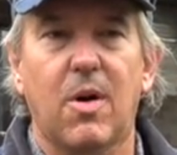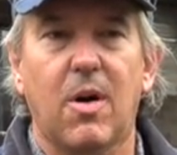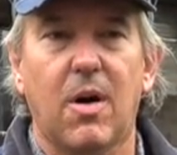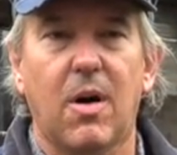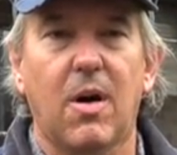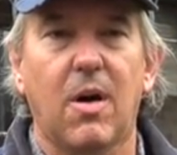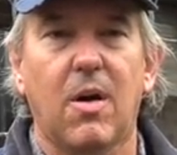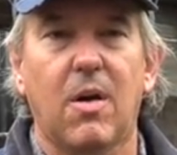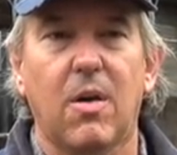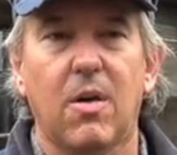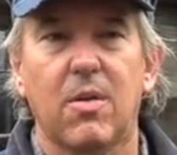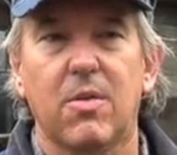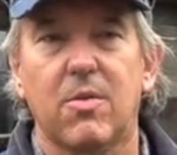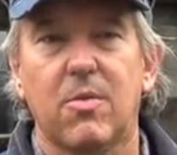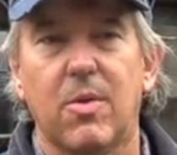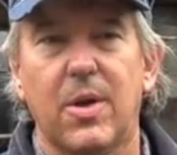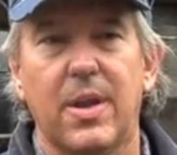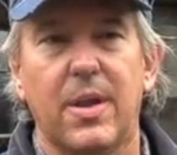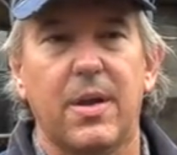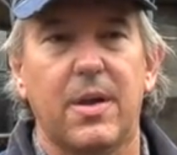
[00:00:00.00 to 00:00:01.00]
all the
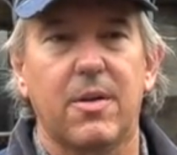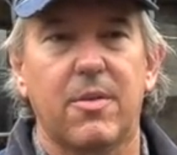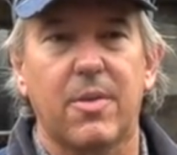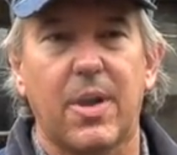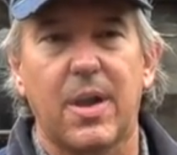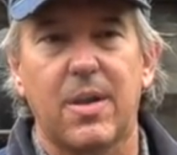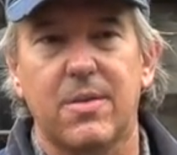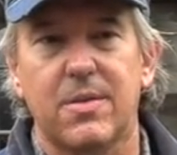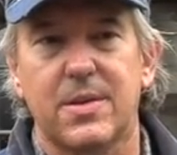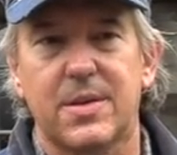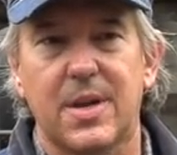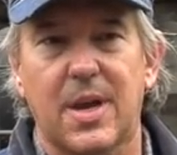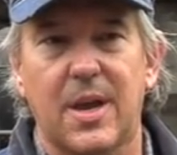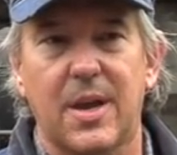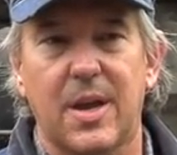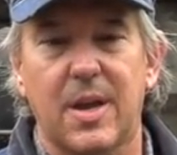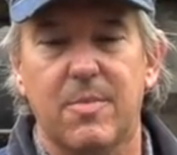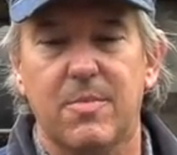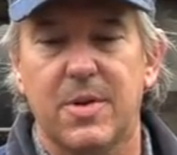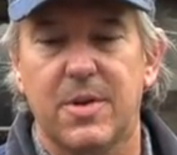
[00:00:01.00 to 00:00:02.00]
way around the
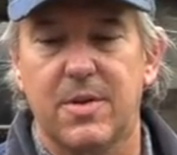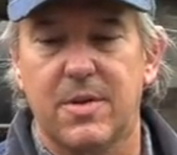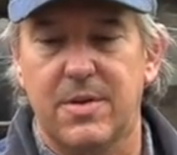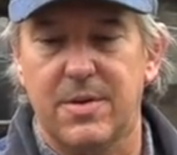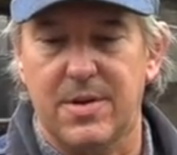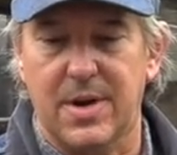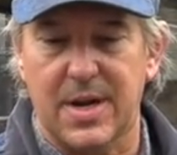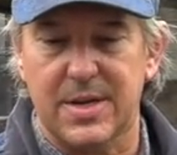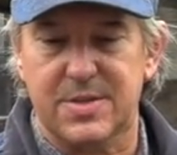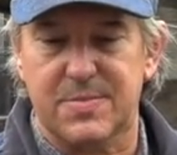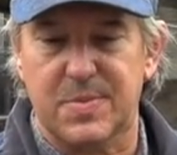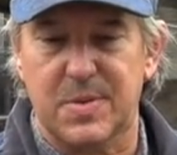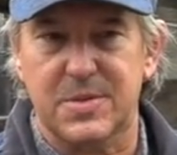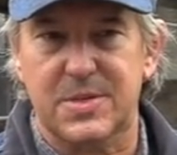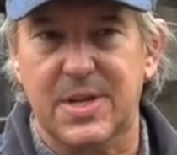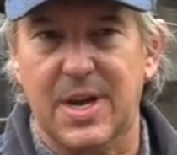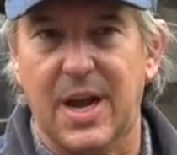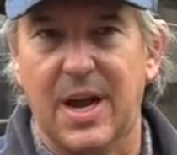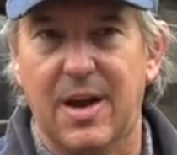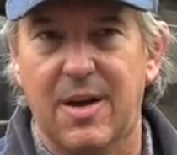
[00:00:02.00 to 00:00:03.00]
diameter. You're not
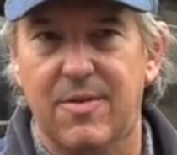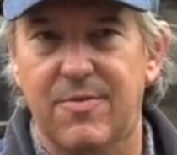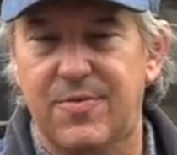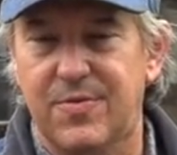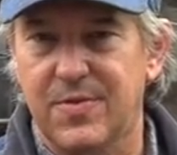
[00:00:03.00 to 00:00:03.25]
supposed to have